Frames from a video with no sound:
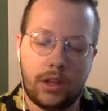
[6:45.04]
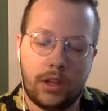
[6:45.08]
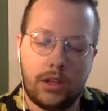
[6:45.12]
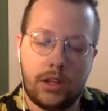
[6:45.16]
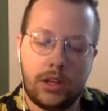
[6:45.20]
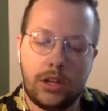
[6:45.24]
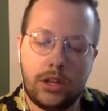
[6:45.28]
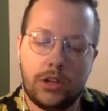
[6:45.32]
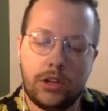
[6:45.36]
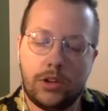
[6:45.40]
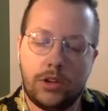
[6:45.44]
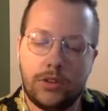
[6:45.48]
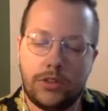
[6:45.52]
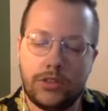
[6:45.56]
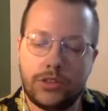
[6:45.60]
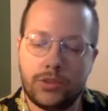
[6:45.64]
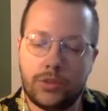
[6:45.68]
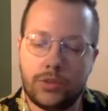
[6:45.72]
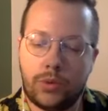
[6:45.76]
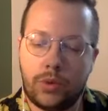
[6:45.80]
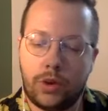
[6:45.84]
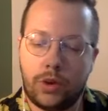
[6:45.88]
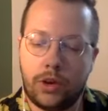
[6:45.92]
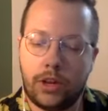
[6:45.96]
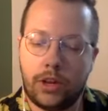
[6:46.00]
He could have
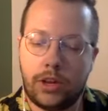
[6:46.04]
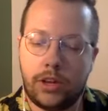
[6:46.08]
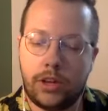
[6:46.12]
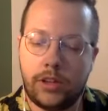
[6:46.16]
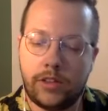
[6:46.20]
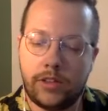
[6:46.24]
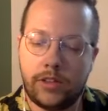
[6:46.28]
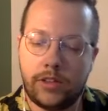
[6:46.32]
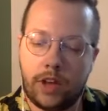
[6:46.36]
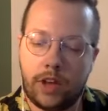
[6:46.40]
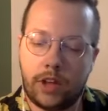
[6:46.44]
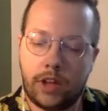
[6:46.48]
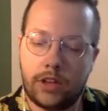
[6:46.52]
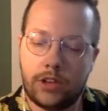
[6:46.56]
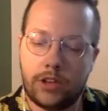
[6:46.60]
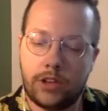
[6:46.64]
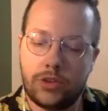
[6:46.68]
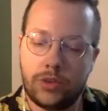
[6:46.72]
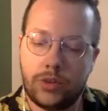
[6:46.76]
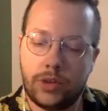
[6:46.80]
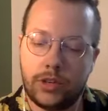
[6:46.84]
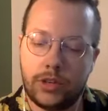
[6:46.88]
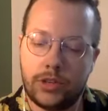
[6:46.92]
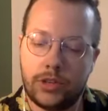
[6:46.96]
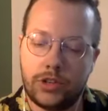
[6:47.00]
sworn and he saw it
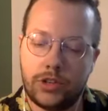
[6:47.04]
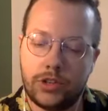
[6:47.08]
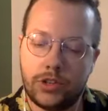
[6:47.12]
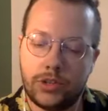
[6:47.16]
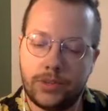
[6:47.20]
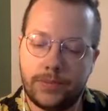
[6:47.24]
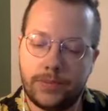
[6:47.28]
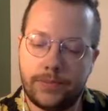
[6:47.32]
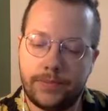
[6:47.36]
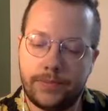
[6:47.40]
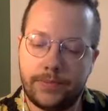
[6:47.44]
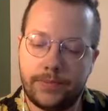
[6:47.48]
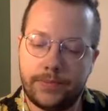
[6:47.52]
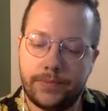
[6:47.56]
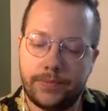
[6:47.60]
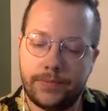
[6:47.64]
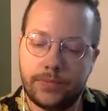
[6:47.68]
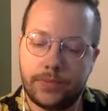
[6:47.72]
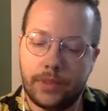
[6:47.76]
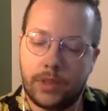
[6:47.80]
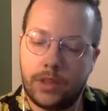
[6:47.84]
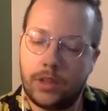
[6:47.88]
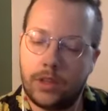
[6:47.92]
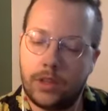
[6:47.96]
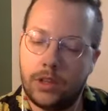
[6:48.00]
twitch.
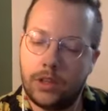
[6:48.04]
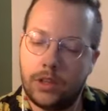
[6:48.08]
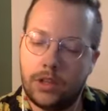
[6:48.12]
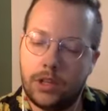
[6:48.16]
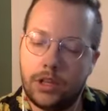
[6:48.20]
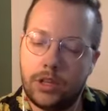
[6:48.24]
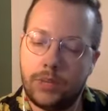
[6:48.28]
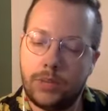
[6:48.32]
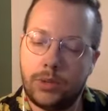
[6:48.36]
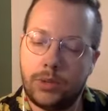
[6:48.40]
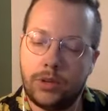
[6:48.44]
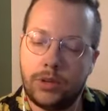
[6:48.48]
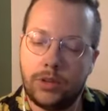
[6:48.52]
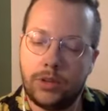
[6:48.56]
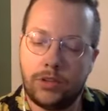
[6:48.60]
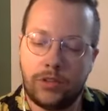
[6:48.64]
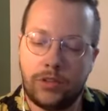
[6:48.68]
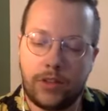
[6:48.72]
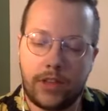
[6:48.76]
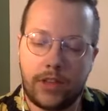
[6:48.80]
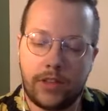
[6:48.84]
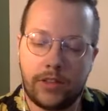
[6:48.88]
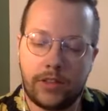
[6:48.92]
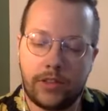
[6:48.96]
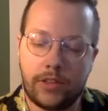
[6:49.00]
He put his
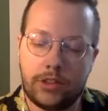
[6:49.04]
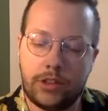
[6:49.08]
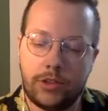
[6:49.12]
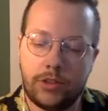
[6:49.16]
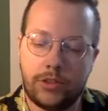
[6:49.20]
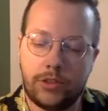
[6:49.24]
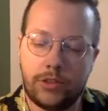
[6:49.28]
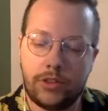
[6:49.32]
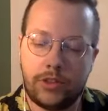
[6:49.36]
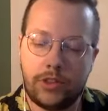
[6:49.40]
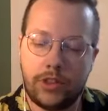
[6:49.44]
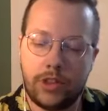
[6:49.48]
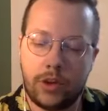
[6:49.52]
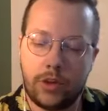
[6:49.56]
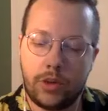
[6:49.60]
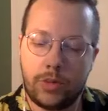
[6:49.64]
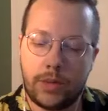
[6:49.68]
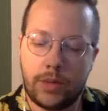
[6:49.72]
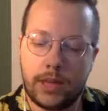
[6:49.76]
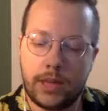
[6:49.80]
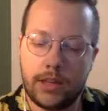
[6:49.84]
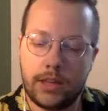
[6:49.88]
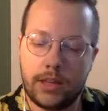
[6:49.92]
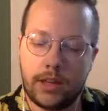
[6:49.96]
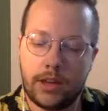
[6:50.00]
face close to the
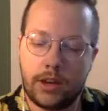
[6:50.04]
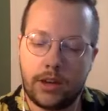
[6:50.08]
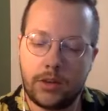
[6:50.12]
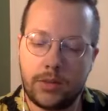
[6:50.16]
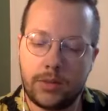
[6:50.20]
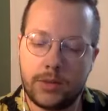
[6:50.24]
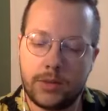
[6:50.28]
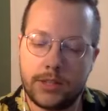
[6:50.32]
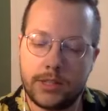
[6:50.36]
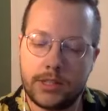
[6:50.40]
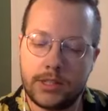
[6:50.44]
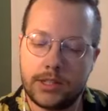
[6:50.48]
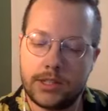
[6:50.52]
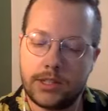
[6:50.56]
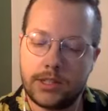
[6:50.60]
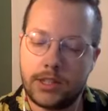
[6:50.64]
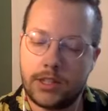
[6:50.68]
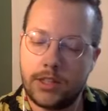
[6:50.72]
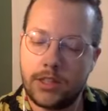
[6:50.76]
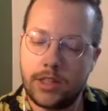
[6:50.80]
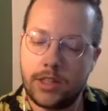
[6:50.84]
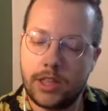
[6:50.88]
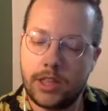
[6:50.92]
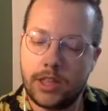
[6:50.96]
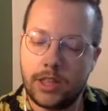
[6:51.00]
opaque carapace,
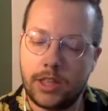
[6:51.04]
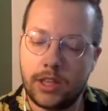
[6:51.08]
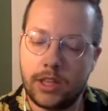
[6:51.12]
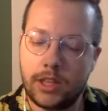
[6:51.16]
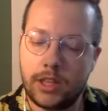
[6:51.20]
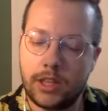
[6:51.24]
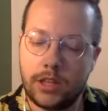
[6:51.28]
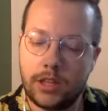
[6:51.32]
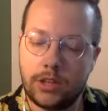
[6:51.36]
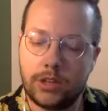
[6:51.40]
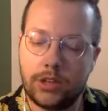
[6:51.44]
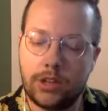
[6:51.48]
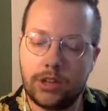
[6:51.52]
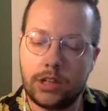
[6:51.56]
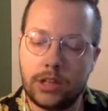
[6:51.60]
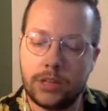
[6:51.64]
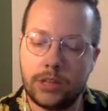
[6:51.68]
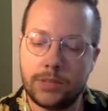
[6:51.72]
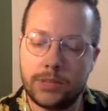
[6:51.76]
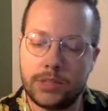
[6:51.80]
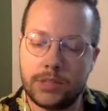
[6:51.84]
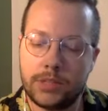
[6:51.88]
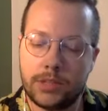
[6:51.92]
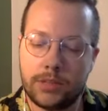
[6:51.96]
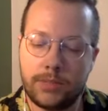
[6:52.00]
thinking he could
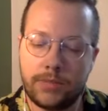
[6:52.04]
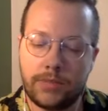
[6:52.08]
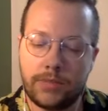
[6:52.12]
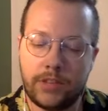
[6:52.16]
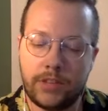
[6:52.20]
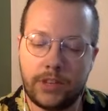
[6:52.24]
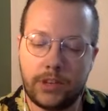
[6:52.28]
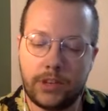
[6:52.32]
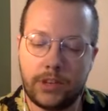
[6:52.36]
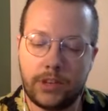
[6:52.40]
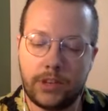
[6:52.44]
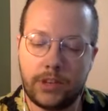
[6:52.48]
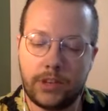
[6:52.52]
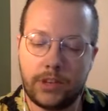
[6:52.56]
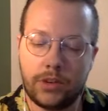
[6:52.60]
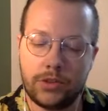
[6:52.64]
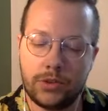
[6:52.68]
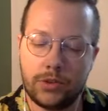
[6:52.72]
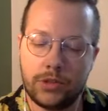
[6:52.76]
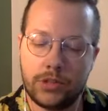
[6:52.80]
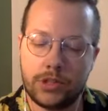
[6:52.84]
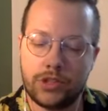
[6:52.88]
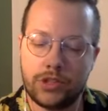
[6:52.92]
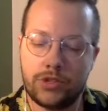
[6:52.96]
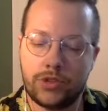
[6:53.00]
glimpse some
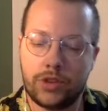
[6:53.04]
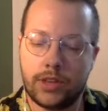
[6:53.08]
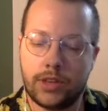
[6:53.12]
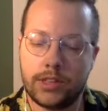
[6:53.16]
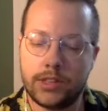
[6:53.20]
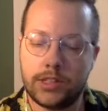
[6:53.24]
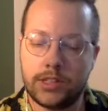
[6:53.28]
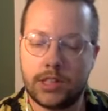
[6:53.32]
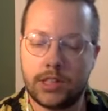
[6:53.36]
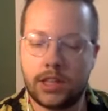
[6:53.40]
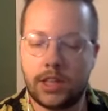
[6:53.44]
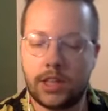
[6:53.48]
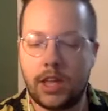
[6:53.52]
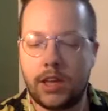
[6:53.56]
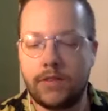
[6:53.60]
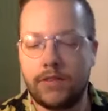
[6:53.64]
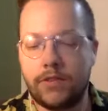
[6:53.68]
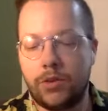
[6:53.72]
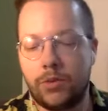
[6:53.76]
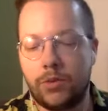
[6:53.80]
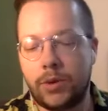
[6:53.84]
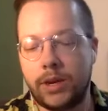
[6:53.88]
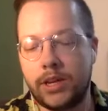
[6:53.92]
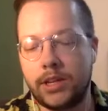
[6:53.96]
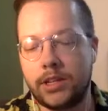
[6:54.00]
fingers or the struts
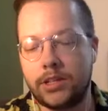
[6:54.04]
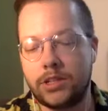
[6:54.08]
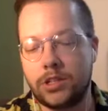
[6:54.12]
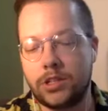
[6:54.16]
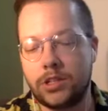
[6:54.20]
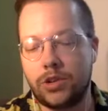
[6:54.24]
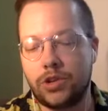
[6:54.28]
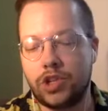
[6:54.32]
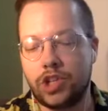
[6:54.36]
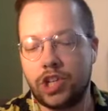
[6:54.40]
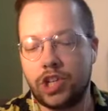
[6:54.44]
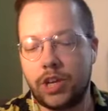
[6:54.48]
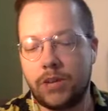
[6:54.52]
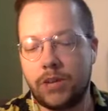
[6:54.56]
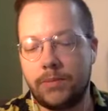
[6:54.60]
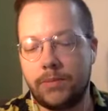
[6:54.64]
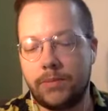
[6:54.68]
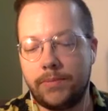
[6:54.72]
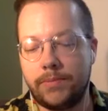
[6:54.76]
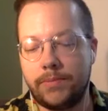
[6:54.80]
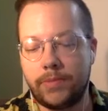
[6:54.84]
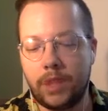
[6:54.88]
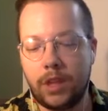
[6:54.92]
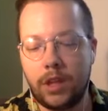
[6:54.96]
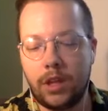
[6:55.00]
that gave the wings their
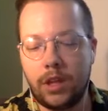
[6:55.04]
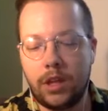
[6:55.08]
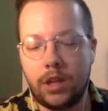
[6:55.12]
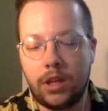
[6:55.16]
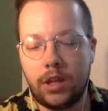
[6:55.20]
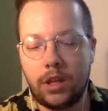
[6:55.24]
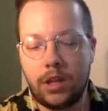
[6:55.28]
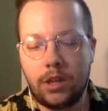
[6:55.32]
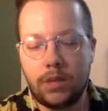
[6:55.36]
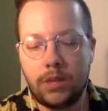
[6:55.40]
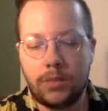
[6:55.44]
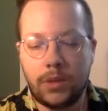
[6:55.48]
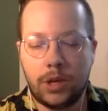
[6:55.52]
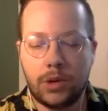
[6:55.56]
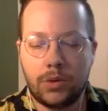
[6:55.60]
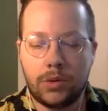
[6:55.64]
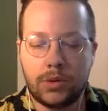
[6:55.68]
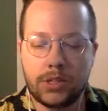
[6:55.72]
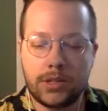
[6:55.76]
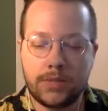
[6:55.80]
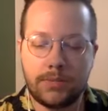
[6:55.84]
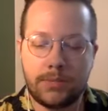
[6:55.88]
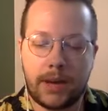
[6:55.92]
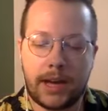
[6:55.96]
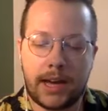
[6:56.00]
shape, but it
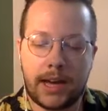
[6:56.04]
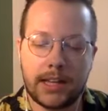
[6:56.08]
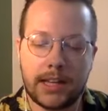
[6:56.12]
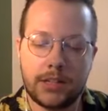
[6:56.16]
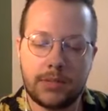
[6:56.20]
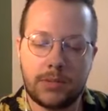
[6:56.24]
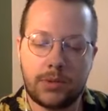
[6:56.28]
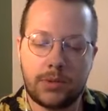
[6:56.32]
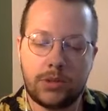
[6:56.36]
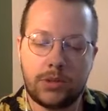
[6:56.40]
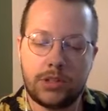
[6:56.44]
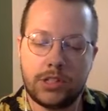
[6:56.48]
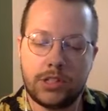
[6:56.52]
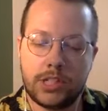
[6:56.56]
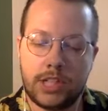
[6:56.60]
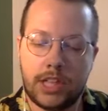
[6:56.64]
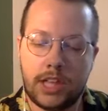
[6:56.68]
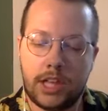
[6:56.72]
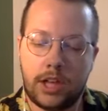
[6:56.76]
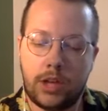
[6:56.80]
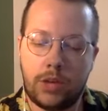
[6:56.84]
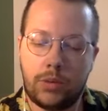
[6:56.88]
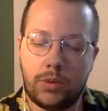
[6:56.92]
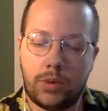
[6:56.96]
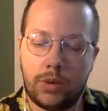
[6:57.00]
was impossible to
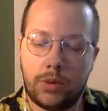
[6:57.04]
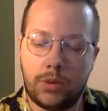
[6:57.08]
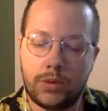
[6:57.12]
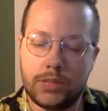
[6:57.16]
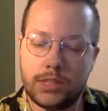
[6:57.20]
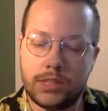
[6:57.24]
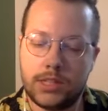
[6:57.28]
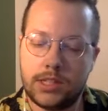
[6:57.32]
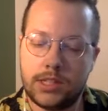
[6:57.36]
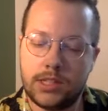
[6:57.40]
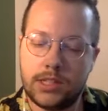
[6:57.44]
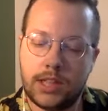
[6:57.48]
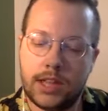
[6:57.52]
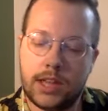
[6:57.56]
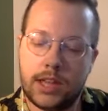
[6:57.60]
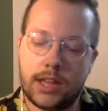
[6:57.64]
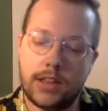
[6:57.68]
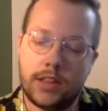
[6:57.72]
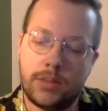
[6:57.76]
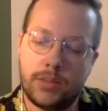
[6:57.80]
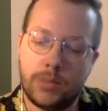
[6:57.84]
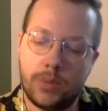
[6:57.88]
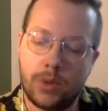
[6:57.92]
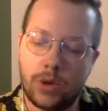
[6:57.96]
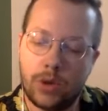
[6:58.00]
tell what was
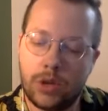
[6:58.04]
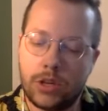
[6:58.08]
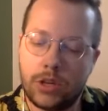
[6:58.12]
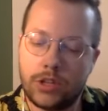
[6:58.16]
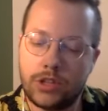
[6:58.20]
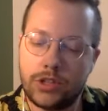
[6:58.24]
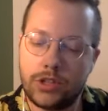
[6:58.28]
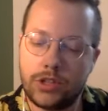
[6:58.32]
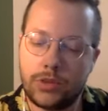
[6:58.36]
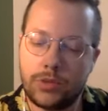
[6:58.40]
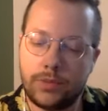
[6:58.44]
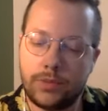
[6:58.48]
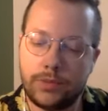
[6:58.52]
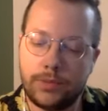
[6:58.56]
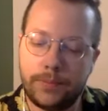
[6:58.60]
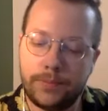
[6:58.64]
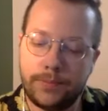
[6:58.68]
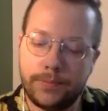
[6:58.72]
inside the murky soup.